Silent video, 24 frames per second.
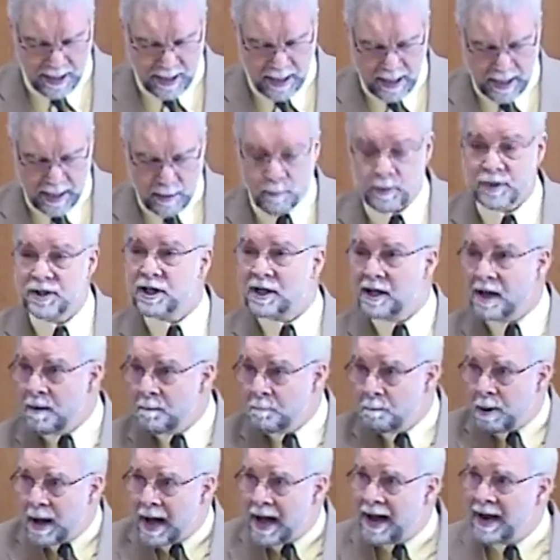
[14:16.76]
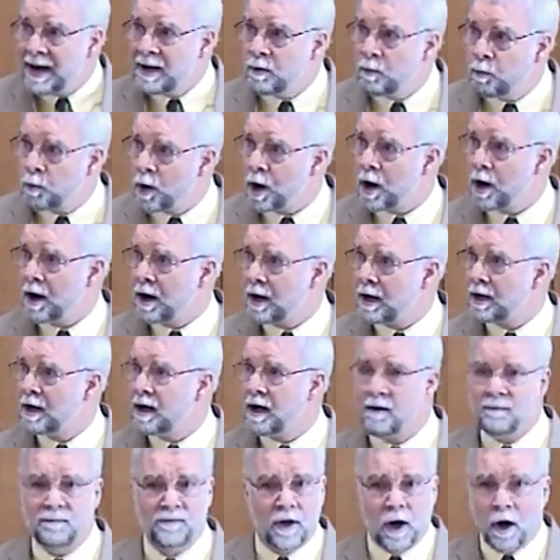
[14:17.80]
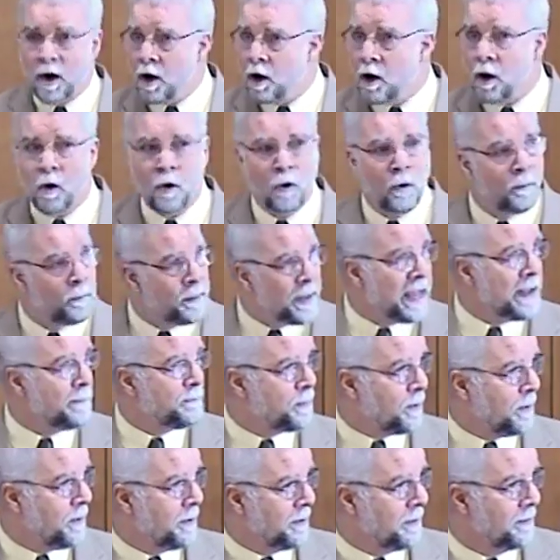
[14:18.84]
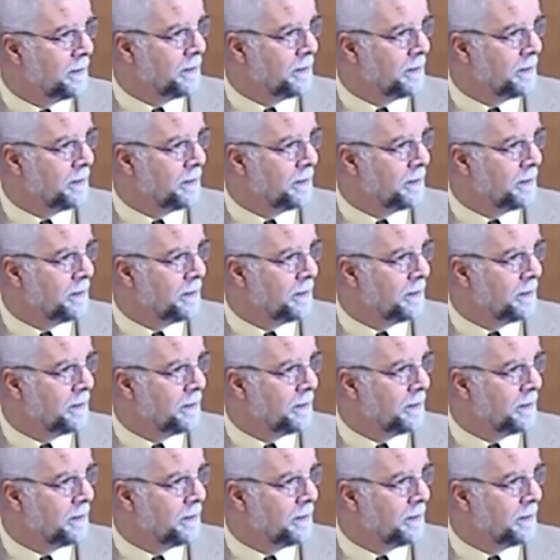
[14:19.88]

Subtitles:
It was the combined work of the whole people.